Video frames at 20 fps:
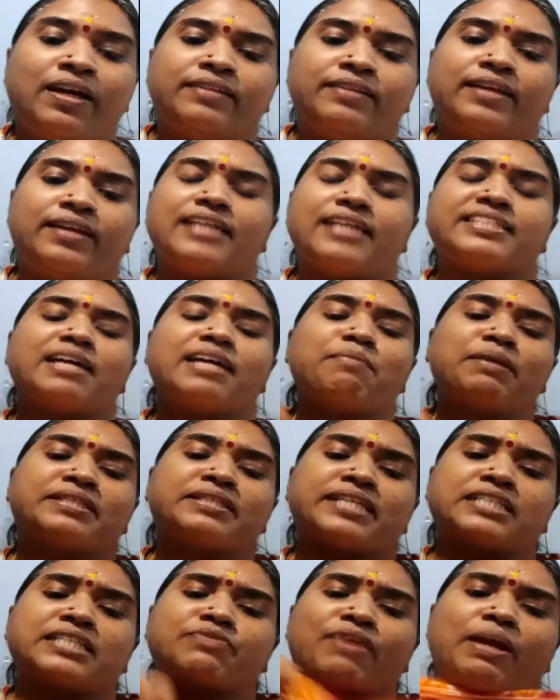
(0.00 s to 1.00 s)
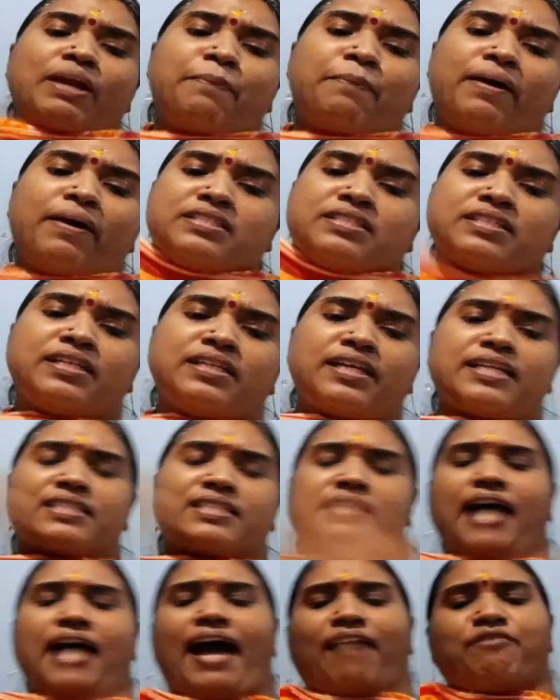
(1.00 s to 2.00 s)
There are some instances where a person is
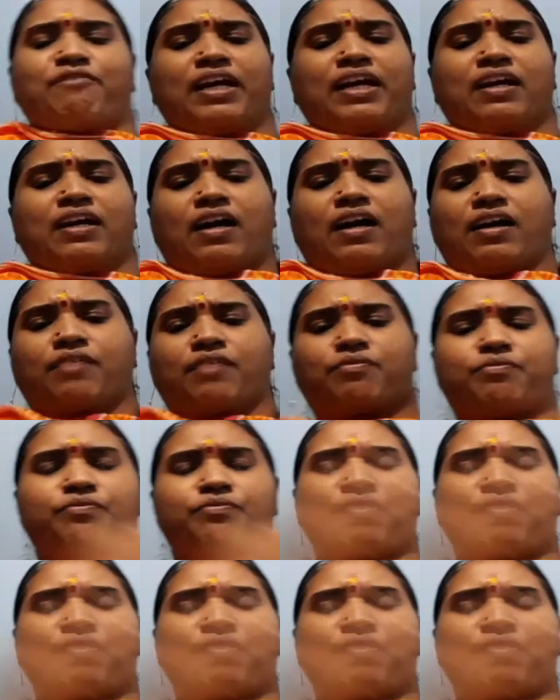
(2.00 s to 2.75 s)
having a